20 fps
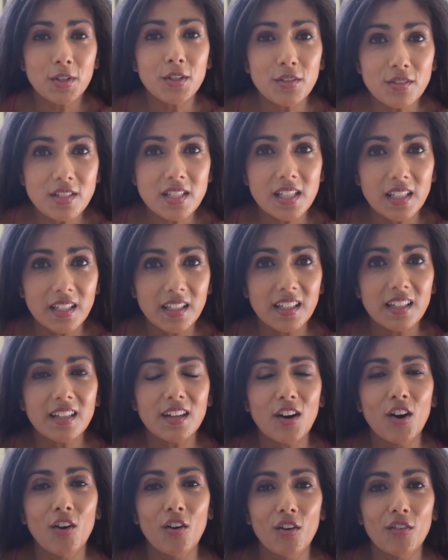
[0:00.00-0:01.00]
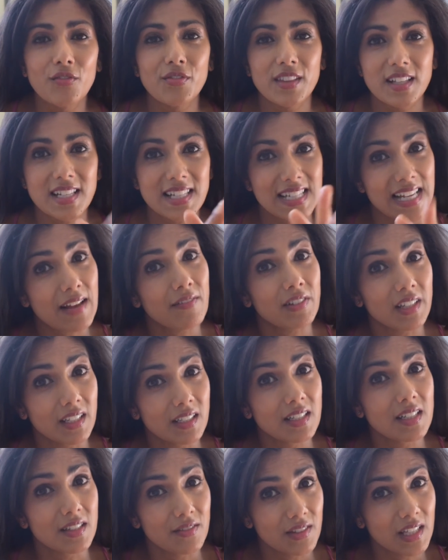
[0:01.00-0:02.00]
beauty of the
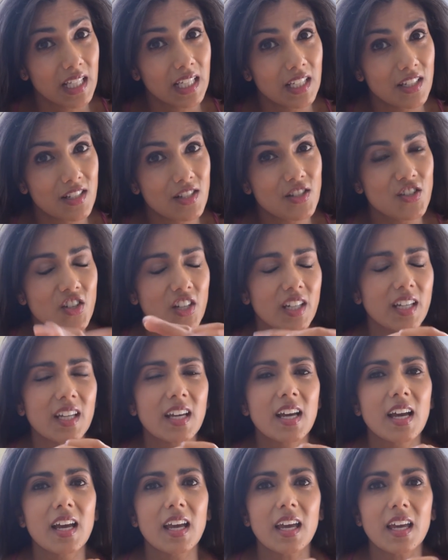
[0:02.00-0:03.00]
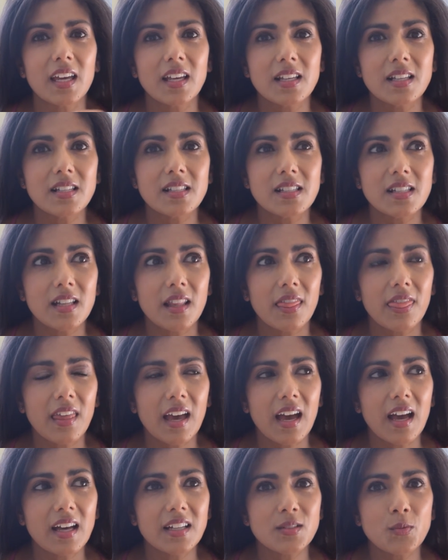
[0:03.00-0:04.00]
savviness of the industry is
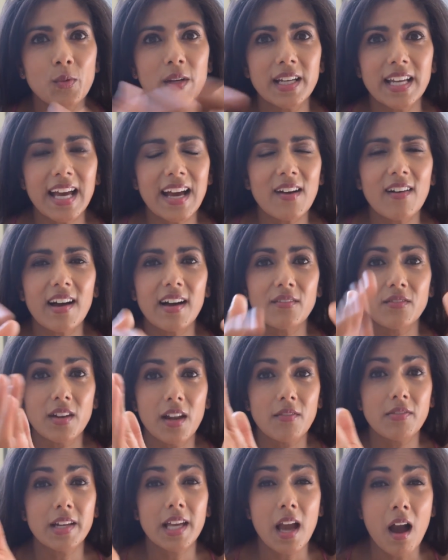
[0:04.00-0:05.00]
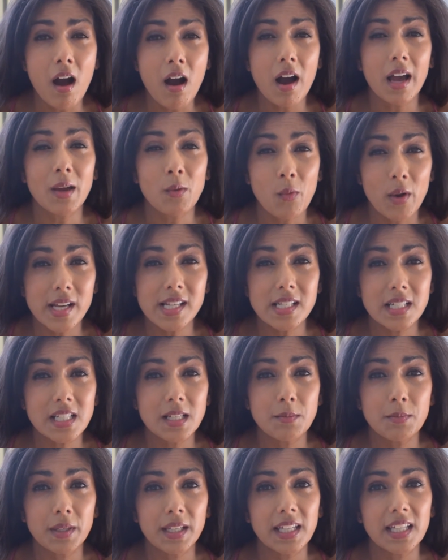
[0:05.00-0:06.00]
that we now have lovely
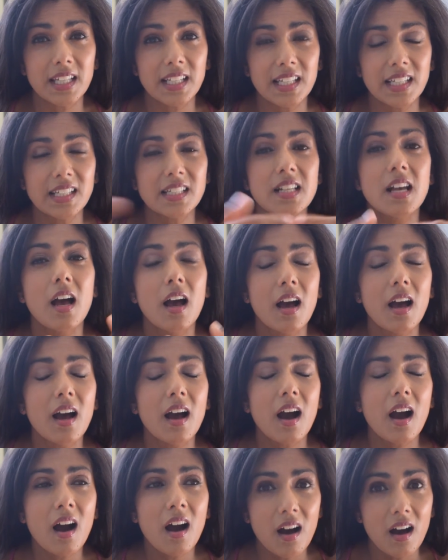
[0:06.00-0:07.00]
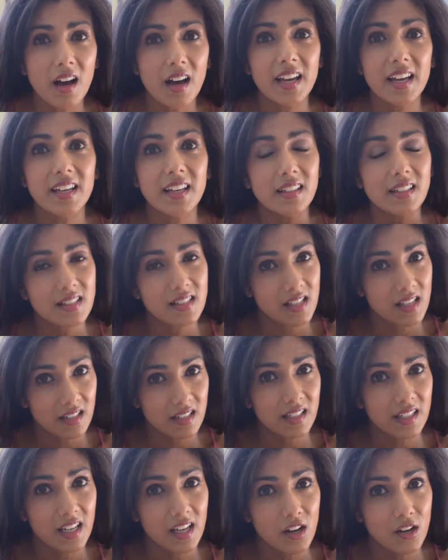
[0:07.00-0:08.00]
high-waisted bikinis. I,
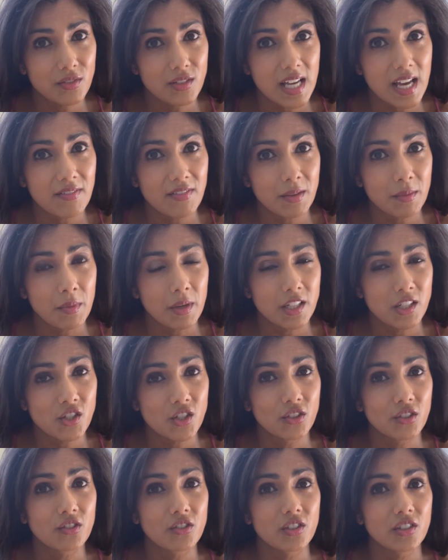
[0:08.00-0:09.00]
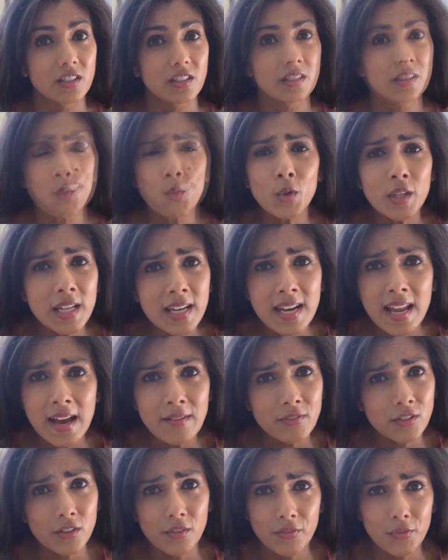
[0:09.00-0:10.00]
certainly after having my children, would
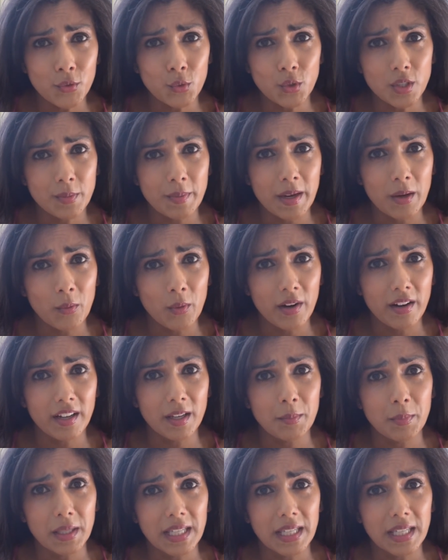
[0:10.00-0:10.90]
never have thought about wearing a